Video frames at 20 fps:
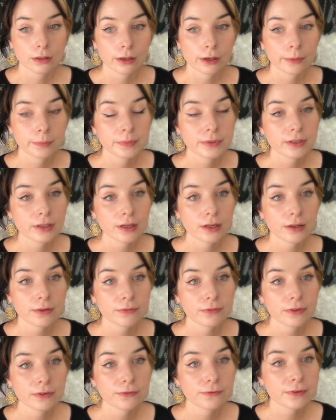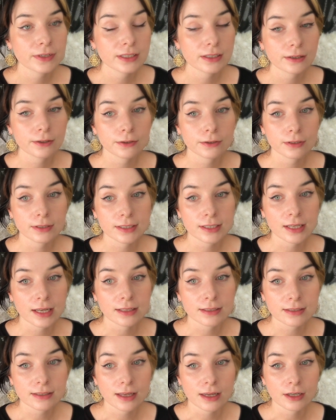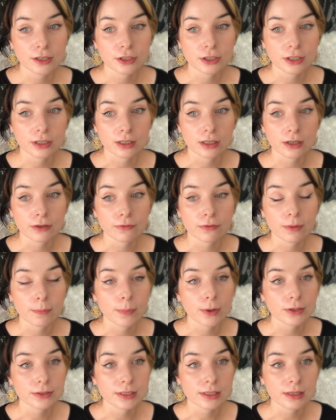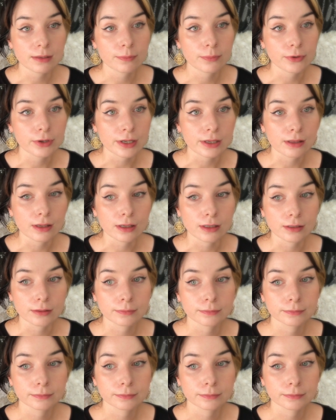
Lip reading: Observe the physical sensation of the body breathing.